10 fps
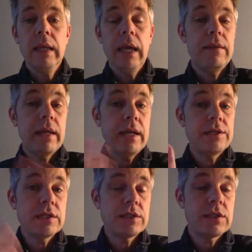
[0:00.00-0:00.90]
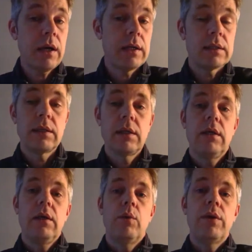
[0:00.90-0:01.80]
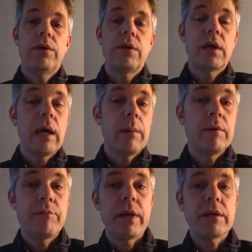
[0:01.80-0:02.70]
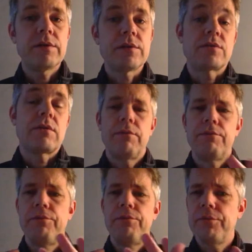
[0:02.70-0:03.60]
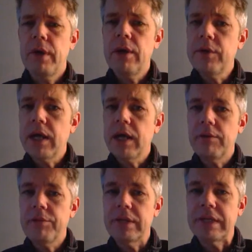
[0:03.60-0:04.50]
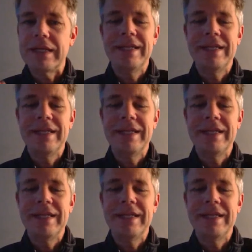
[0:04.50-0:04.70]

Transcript: and they had just started with a couple of practices very carefully